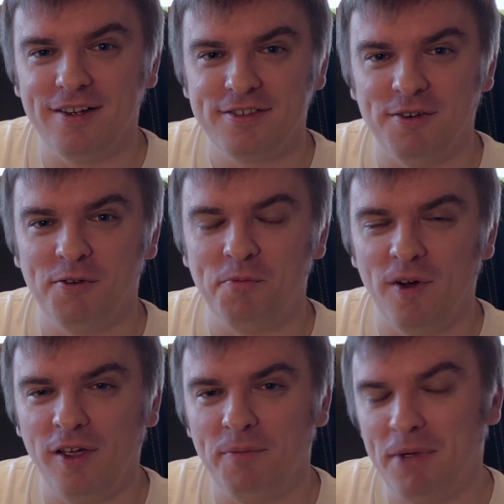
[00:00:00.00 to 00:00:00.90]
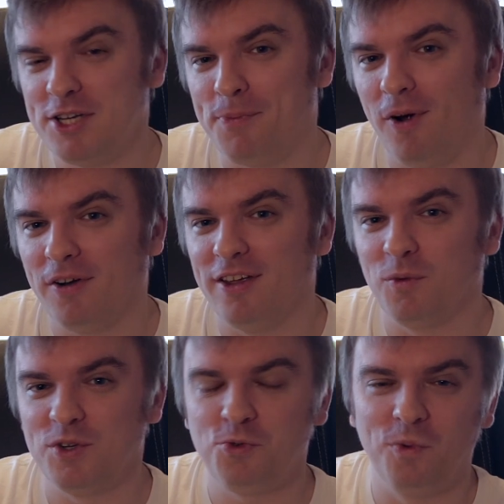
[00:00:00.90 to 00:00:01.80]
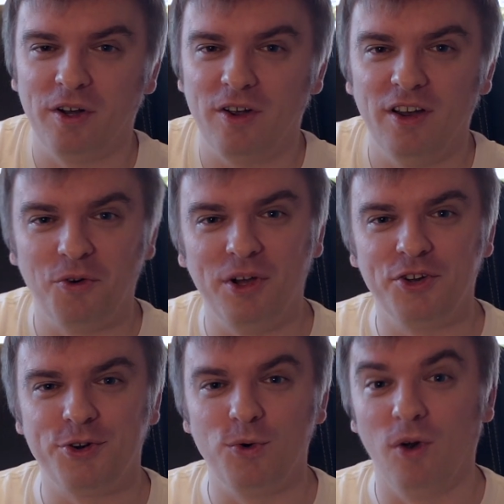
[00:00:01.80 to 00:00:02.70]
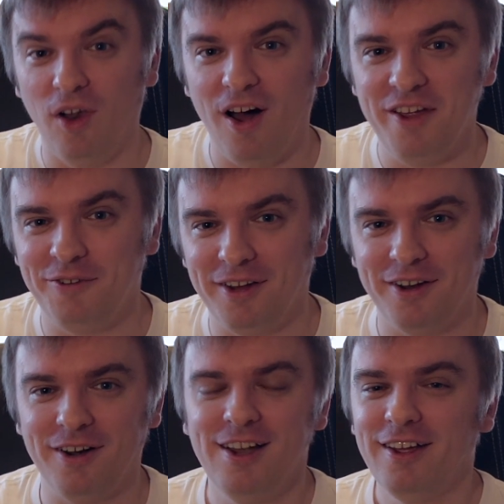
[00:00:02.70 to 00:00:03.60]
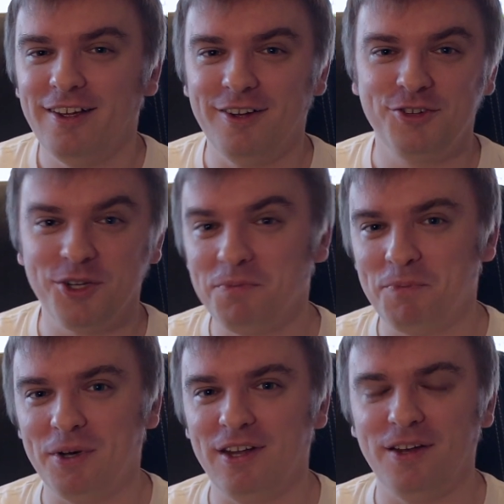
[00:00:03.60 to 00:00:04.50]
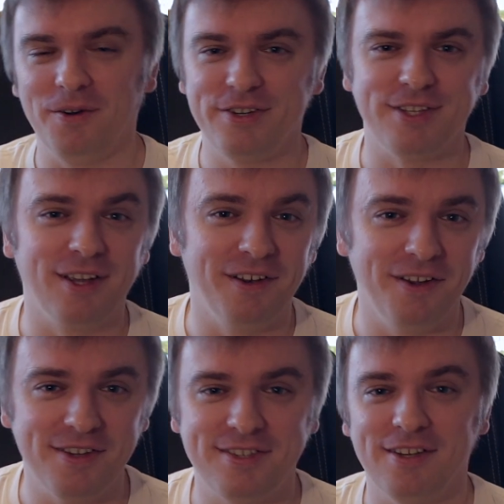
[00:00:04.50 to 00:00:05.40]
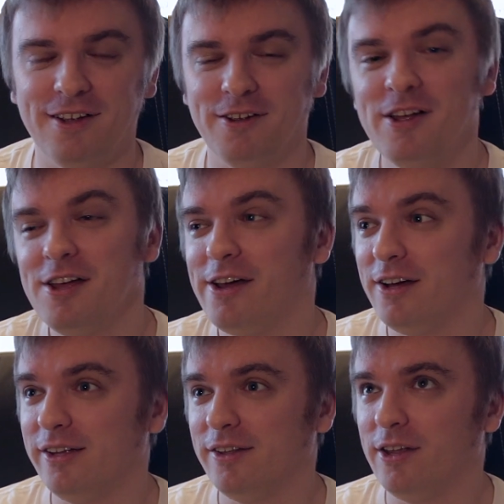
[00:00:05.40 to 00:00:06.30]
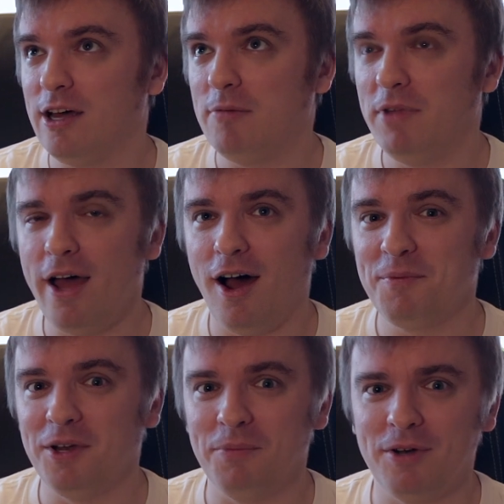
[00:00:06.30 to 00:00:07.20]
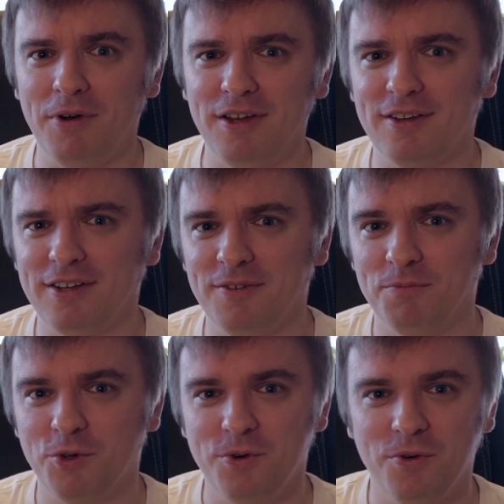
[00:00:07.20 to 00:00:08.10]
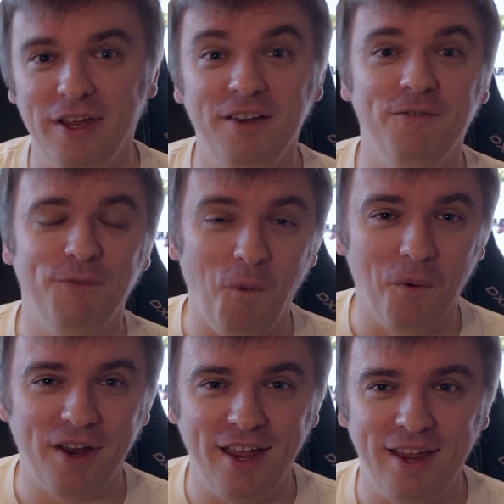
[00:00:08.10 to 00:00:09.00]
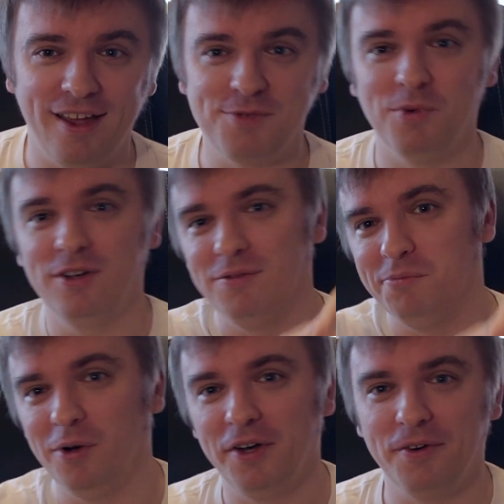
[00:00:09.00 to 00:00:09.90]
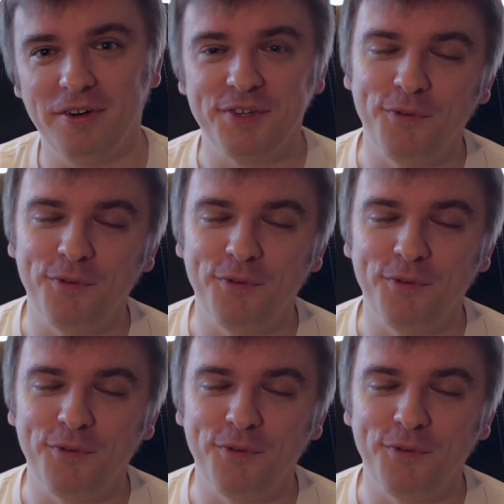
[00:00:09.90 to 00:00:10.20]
some of my benchmarking, which we're gonna run through live here. Should be pretty interesting and nice. Yeah, I'm gonna be running them through in 4K, as my monitor is